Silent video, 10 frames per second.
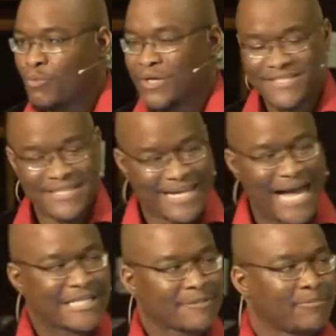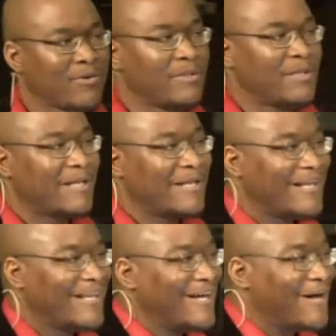was the gospel
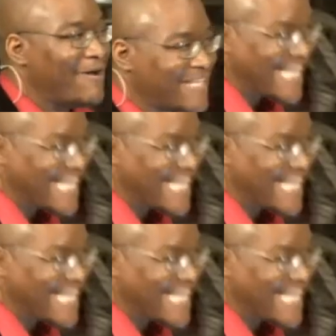of the